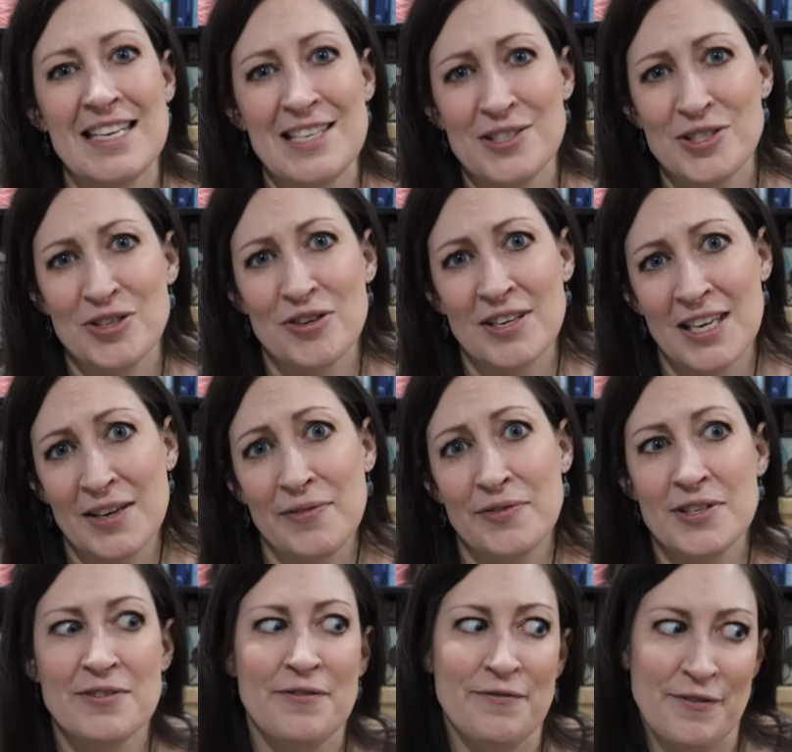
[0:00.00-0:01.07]
Easter gift
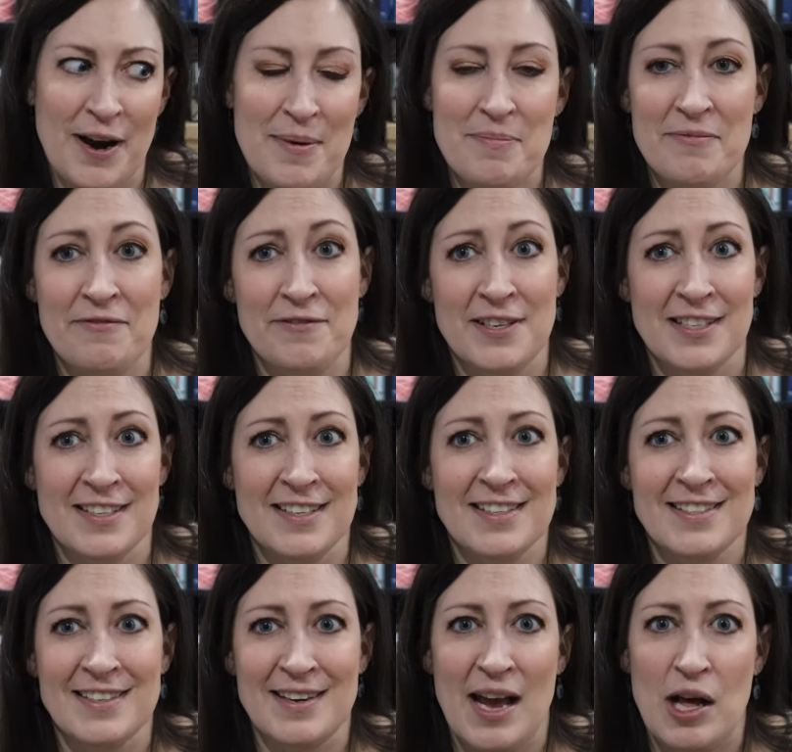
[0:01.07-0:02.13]
from
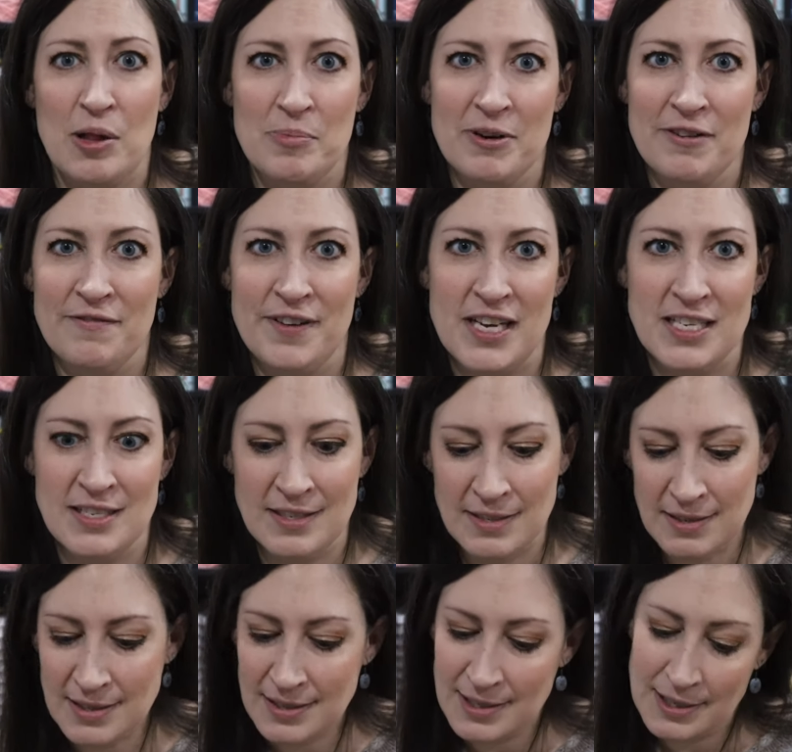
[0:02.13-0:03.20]
Felix and Elmer
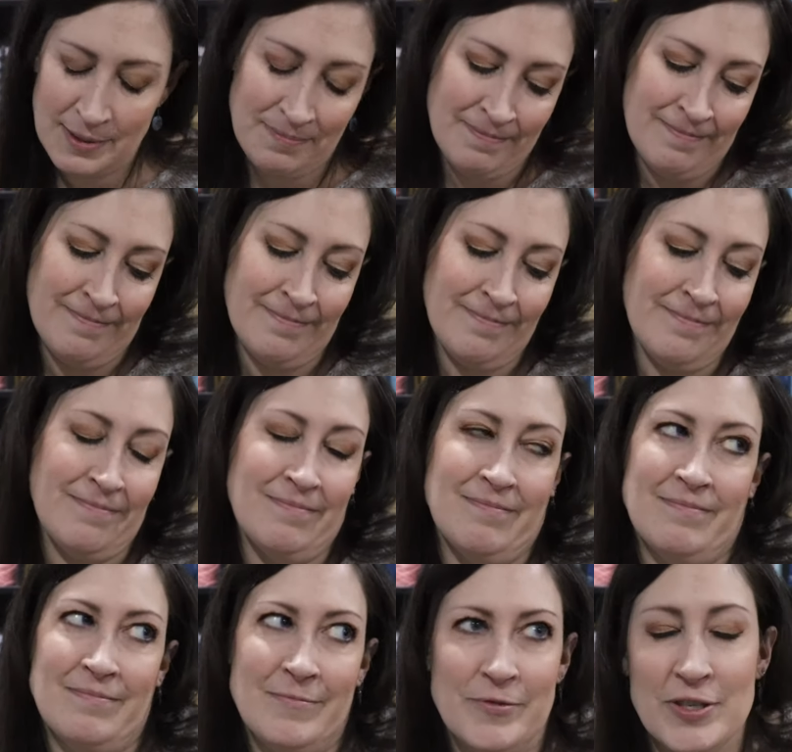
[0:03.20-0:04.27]
Fuzz.
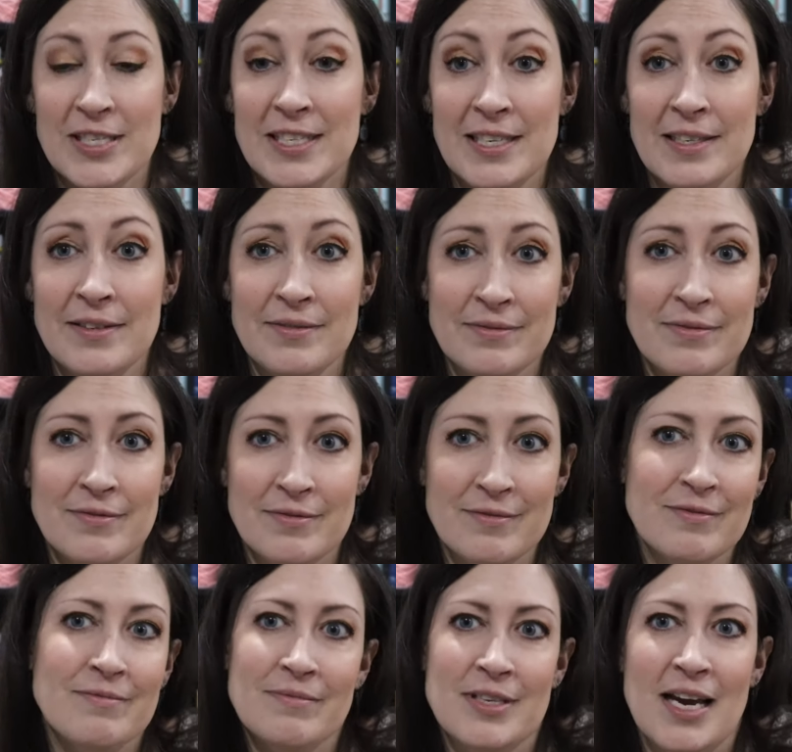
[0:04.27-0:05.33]
Really
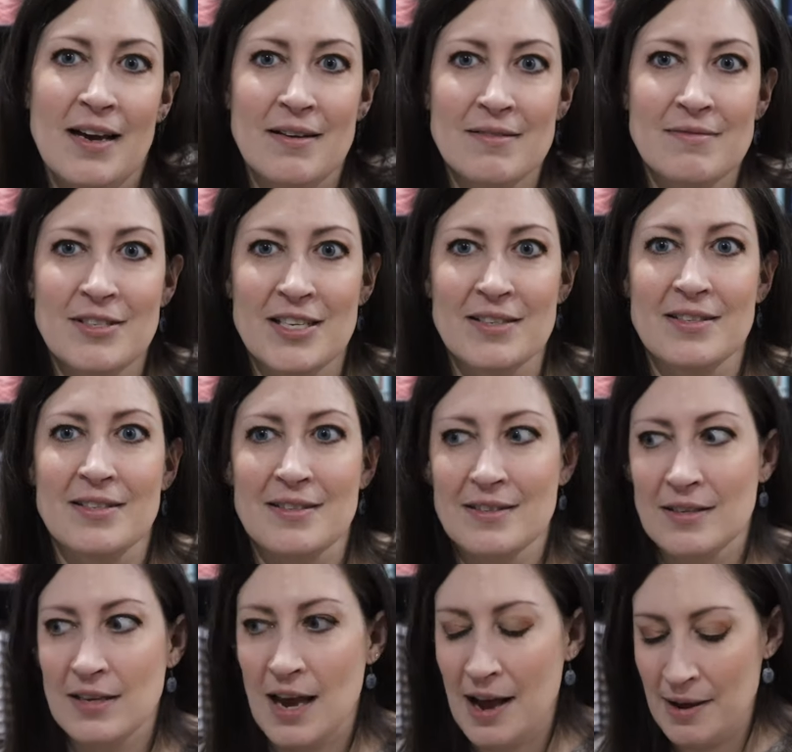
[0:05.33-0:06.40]
just
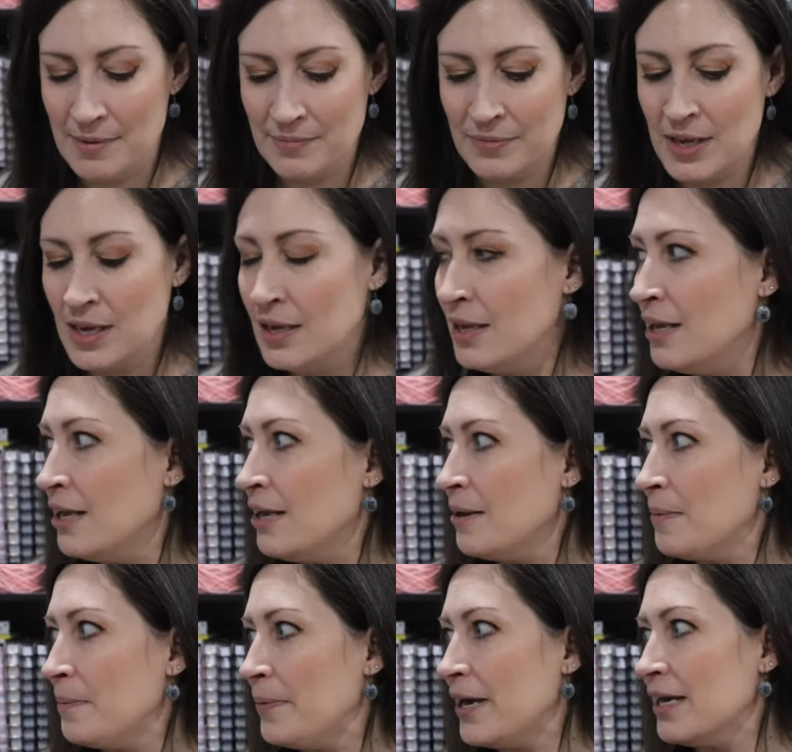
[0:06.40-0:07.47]
yeah.
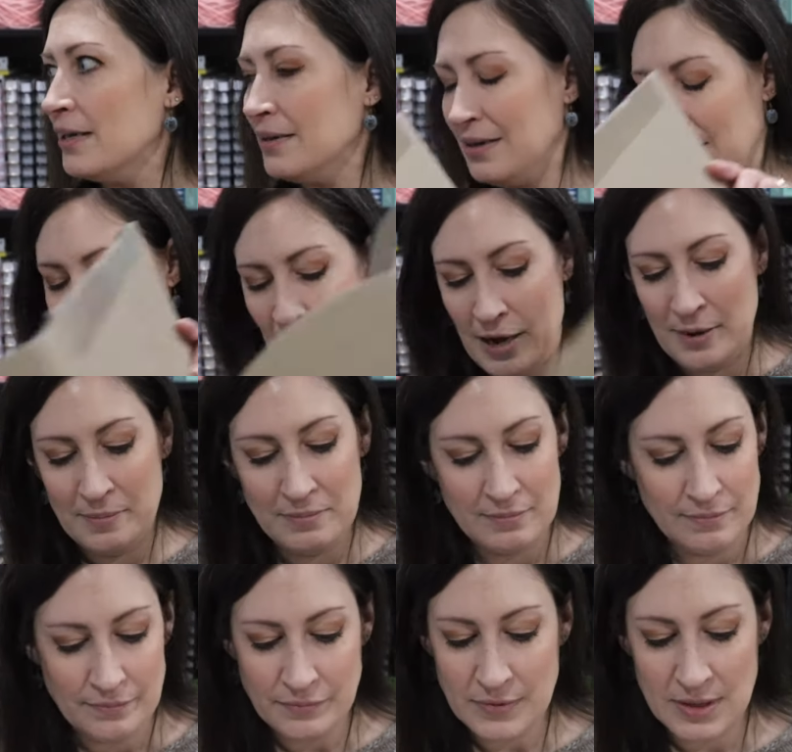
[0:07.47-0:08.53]
But um,
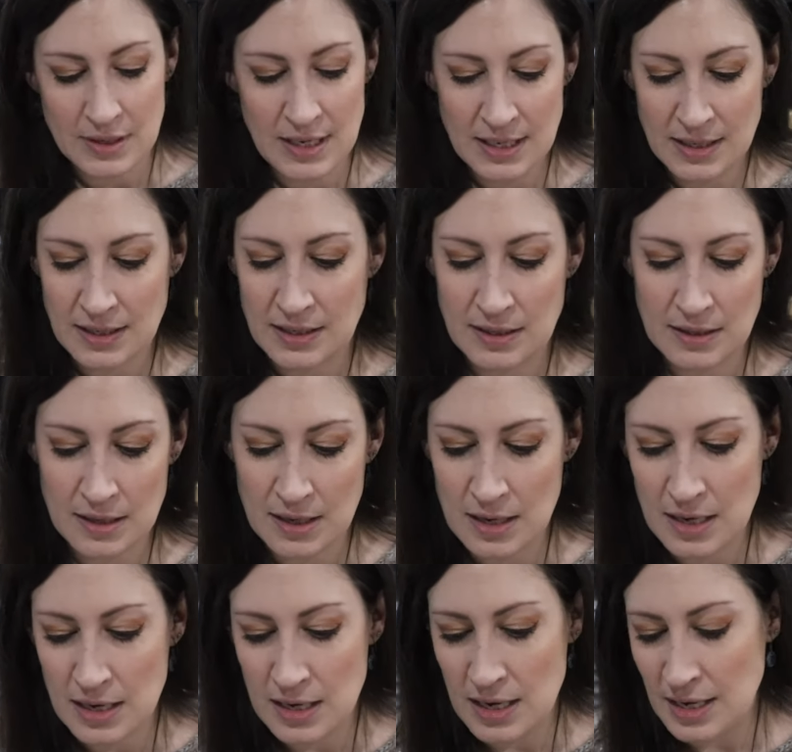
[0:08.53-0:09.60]
it's
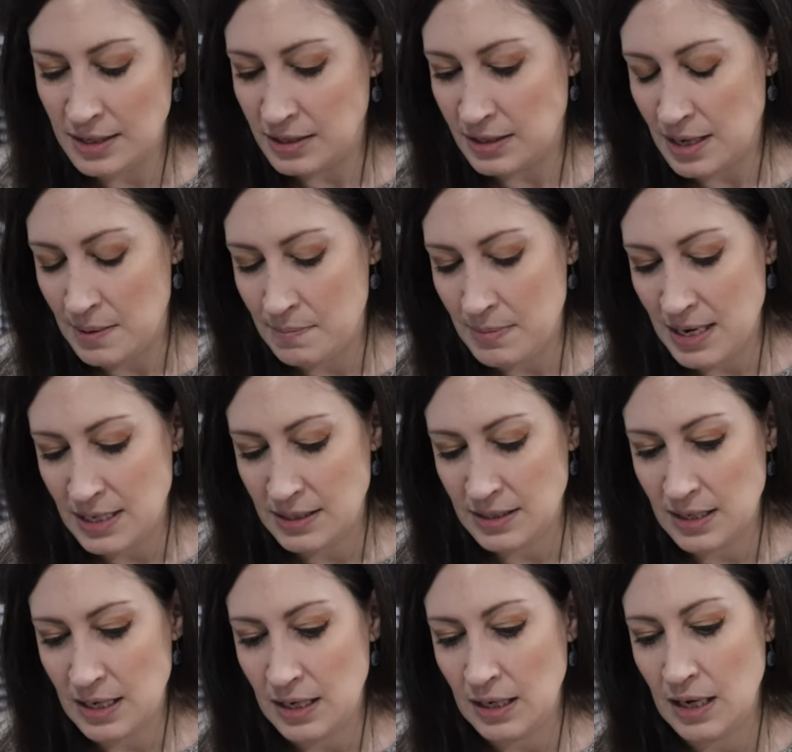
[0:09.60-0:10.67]
it's
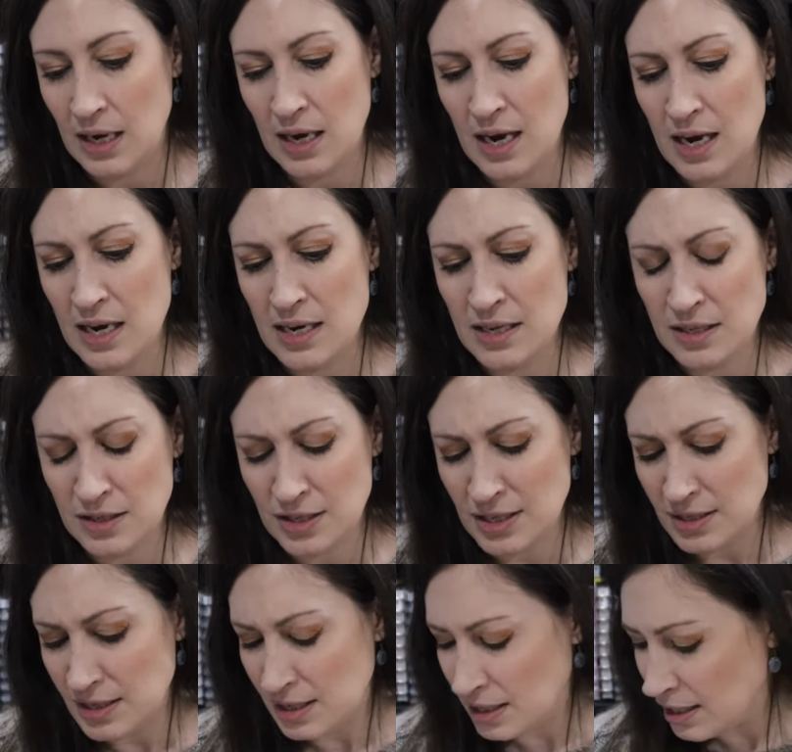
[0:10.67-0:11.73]
amazing. It
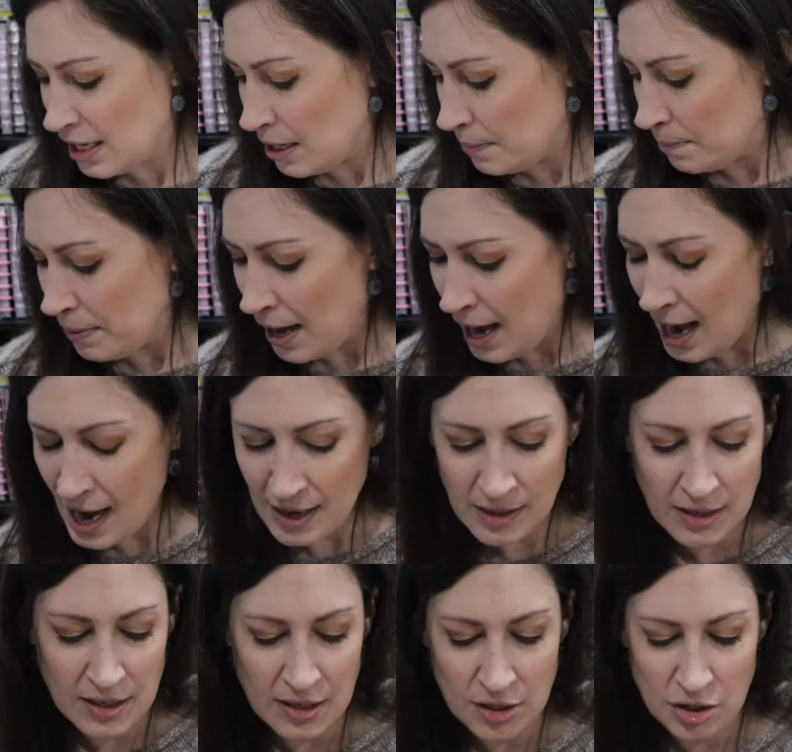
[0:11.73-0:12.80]
just it came
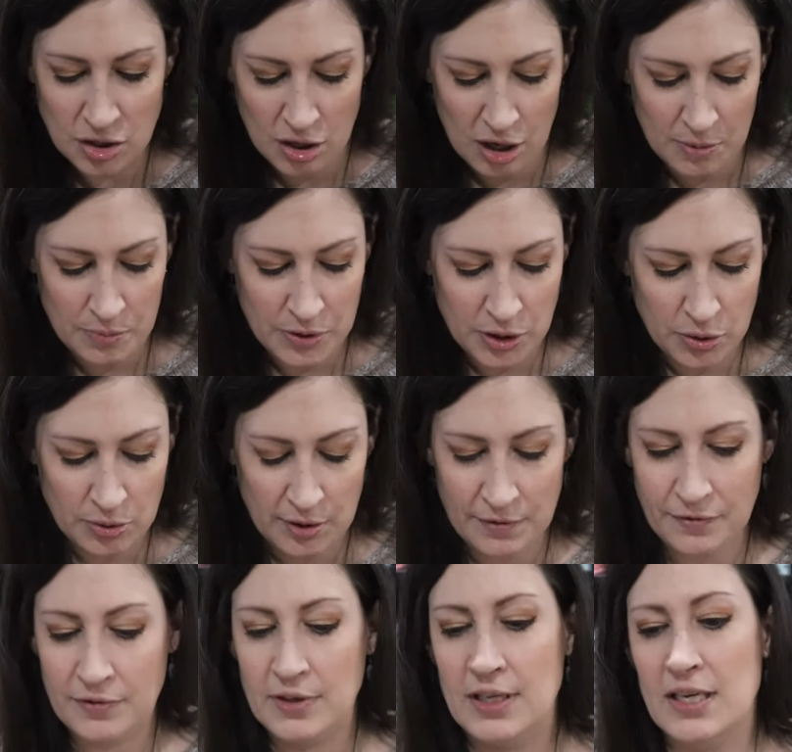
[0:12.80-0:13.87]
packaged all
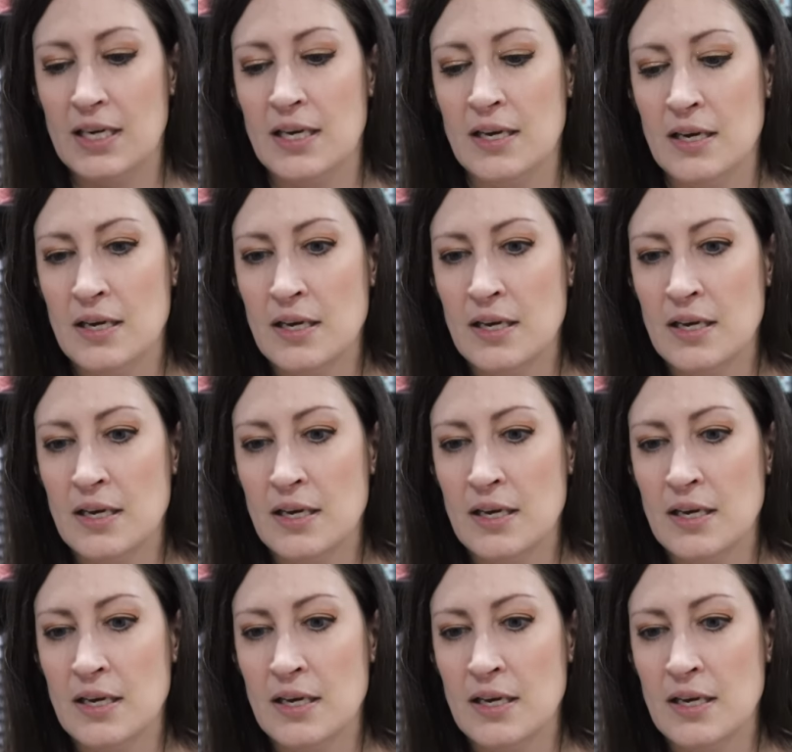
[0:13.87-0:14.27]
beautifully.